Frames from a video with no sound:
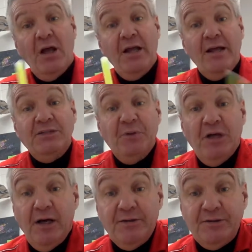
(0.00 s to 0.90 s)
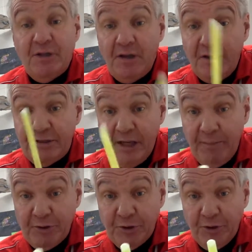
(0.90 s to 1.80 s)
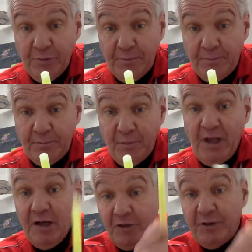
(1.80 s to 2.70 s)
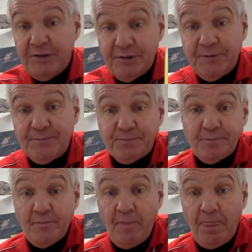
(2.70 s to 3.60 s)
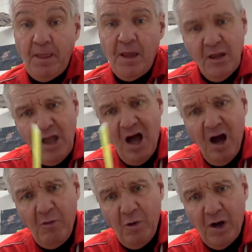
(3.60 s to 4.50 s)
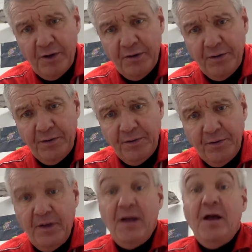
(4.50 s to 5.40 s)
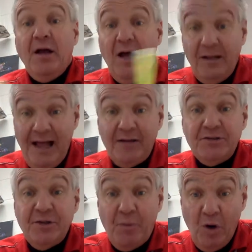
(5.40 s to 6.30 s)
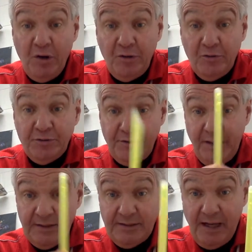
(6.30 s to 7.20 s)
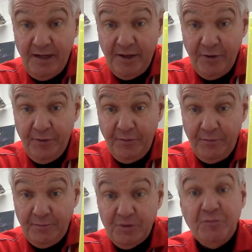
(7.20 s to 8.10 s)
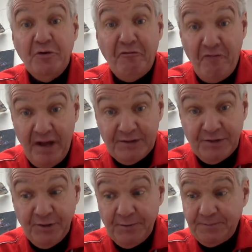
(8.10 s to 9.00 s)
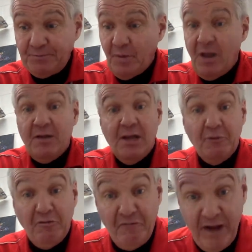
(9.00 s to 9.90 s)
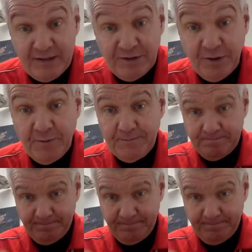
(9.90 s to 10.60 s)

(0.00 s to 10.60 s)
And that's because temperature increased. The hot water allows the particles inside here to move faster. They move faster,